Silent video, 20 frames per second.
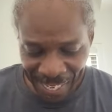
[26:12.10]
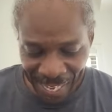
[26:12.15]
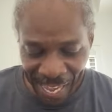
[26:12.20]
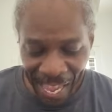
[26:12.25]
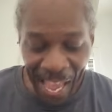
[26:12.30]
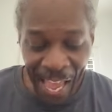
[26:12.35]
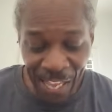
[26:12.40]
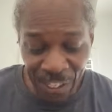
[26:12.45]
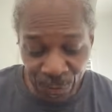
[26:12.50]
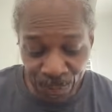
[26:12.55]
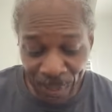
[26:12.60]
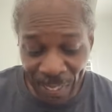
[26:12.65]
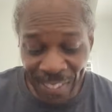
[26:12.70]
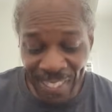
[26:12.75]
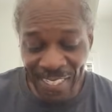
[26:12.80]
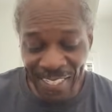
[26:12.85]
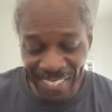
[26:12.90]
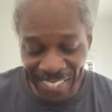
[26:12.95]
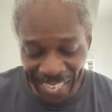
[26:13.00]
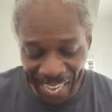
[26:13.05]
has been
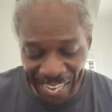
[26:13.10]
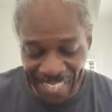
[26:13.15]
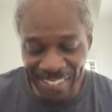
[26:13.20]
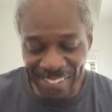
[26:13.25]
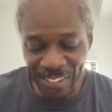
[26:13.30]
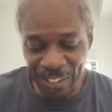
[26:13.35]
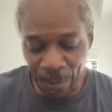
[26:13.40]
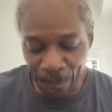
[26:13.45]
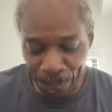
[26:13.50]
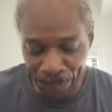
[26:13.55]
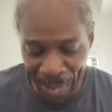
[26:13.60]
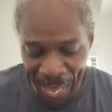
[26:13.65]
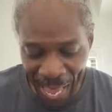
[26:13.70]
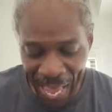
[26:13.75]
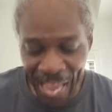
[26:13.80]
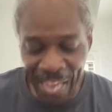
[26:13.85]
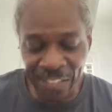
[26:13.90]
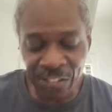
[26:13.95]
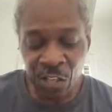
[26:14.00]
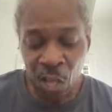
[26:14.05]
the case in the
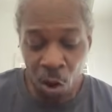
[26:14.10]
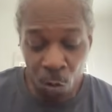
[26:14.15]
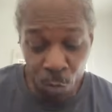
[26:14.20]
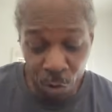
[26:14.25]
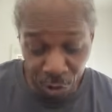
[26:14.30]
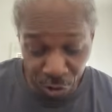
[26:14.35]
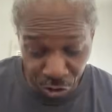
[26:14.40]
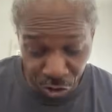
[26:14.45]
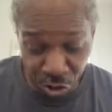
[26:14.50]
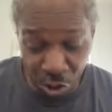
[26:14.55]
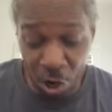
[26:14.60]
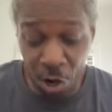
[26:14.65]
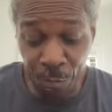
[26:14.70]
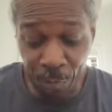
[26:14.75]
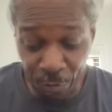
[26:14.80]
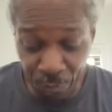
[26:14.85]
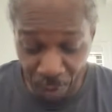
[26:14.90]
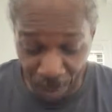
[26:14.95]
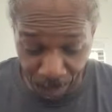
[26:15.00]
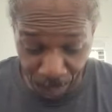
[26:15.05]
past with
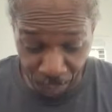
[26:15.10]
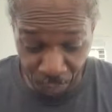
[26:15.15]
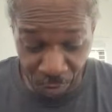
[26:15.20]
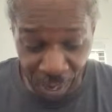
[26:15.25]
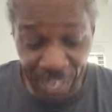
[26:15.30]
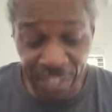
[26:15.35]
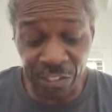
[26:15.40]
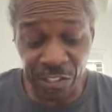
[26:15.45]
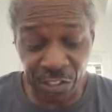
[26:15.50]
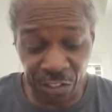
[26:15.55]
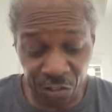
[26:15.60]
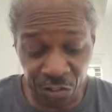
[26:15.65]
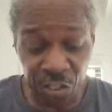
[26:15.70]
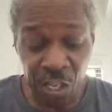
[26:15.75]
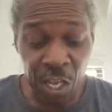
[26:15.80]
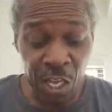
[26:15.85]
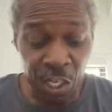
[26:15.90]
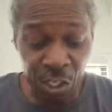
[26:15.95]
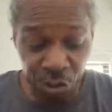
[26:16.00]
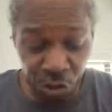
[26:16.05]
German reparations
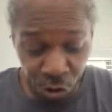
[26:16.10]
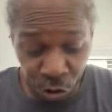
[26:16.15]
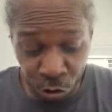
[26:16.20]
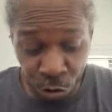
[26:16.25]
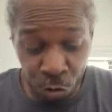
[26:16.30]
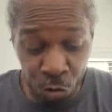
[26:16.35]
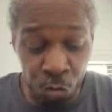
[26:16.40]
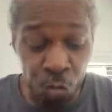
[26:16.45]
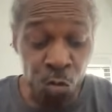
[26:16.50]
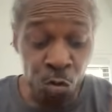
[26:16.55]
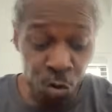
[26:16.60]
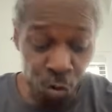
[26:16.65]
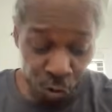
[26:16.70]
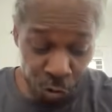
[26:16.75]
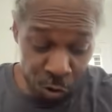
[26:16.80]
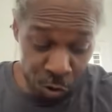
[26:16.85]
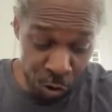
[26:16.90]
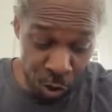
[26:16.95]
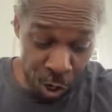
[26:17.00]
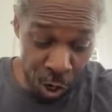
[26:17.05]
to
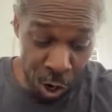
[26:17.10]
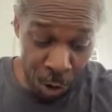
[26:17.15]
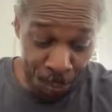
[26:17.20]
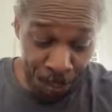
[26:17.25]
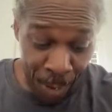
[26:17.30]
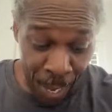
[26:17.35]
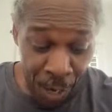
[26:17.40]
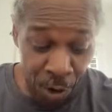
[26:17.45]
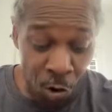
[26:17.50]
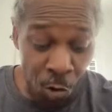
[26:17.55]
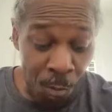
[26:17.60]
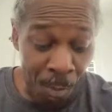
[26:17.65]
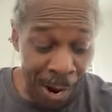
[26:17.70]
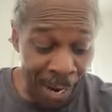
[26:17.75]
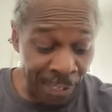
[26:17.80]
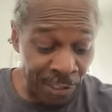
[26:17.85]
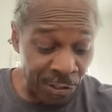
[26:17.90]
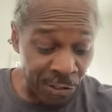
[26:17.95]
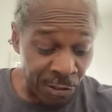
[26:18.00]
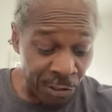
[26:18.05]

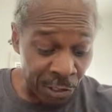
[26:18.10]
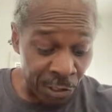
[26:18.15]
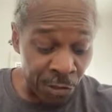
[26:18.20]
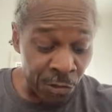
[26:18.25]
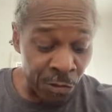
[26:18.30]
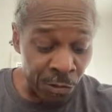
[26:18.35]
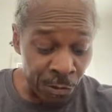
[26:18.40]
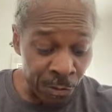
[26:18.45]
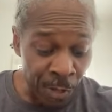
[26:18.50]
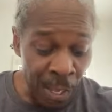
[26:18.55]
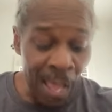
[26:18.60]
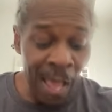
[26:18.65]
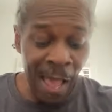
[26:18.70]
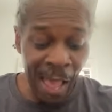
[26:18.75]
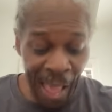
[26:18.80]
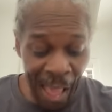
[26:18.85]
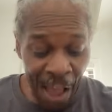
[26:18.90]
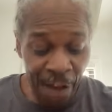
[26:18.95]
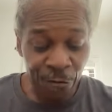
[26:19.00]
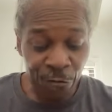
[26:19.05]
Bagelmeisters
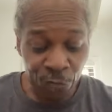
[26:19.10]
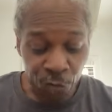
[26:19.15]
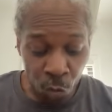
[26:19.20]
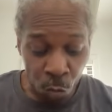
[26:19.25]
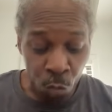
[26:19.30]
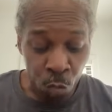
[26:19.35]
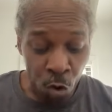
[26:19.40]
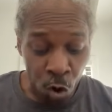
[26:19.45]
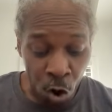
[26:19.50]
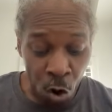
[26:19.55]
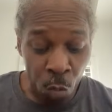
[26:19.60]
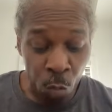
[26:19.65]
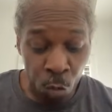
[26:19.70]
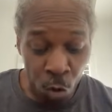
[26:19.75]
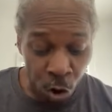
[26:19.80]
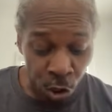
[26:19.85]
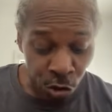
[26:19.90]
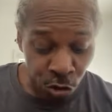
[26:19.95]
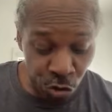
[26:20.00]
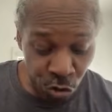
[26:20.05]
after World
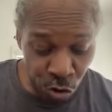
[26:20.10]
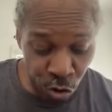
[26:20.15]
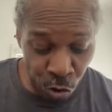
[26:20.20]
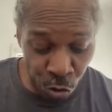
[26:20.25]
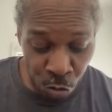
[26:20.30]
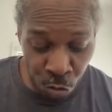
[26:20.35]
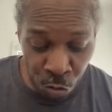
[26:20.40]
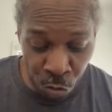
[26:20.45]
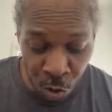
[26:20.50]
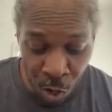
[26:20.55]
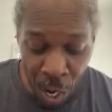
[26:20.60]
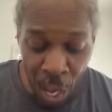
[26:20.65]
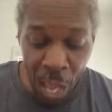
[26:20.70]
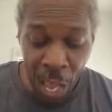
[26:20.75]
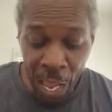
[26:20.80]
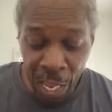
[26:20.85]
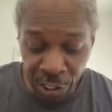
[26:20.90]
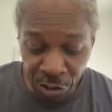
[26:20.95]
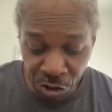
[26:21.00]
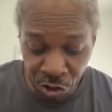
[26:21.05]
War II
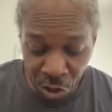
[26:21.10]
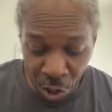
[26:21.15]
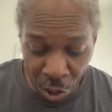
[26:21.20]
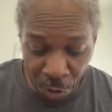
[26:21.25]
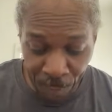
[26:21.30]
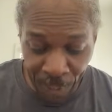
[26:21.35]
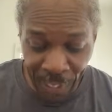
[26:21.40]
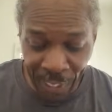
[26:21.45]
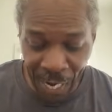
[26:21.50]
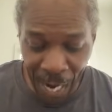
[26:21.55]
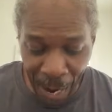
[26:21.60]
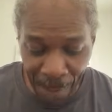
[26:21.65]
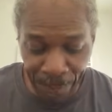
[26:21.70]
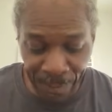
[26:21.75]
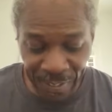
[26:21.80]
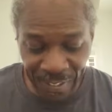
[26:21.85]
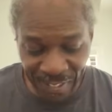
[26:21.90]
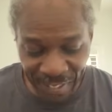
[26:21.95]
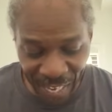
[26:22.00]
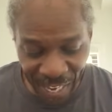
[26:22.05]
and German
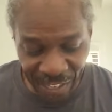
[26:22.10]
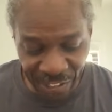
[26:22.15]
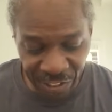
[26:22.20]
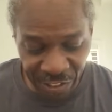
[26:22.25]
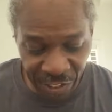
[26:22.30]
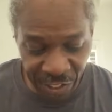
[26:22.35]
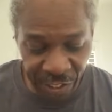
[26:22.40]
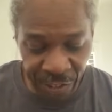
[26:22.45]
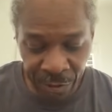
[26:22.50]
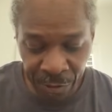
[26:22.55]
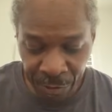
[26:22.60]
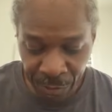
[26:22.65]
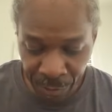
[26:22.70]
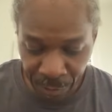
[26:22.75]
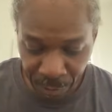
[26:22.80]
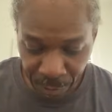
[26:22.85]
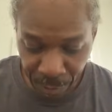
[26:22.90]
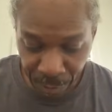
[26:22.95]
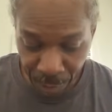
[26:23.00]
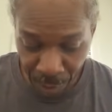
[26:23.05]
compensation
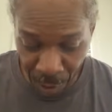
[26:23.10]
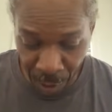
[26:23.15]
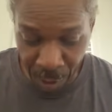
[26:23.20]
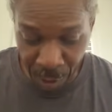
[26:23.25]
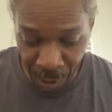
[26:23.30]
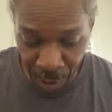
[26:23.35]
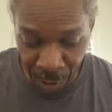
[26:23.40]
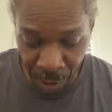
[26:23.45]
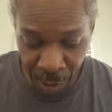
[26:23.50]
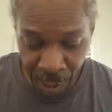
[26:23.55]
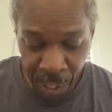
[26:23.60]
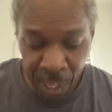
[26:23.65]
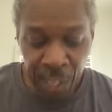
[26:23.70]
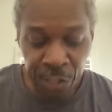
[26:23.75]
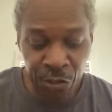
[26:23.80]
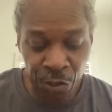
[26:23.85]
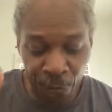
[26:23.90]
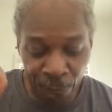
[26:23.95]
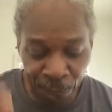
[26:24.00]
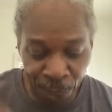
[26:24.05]

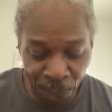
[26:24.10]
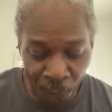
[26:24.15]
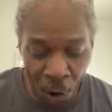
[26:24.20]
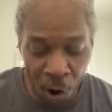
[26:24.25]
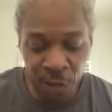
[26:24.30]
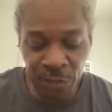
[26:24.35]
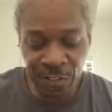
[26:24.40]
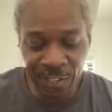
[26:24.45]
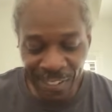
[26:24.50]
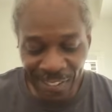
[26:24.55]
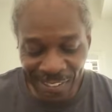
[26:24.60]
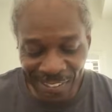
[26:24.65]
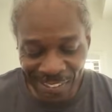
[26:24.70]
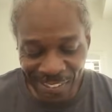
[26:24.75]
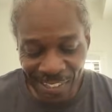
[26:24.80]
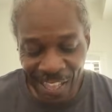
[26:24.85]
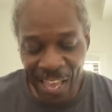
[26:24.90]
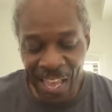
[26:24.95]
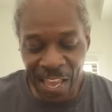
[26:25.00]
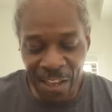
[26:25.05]
to forced
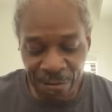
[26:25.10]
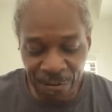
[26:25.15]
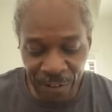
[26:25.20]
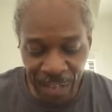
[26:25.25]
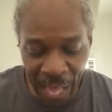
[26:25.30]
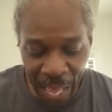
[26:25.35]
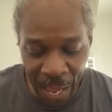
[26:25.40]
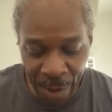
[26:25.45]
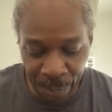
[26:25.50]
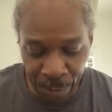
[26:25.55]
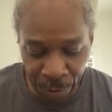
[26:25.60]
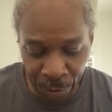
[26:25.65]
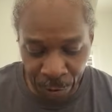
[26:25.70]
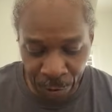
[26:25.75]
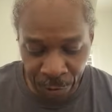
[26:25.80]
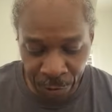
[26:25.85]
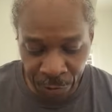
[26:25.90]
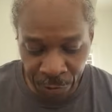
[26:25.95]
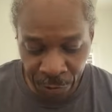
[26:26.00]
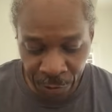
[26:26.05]
enslaved
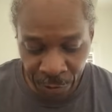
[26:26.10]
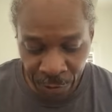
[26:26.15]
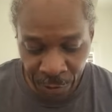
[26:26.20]
laborers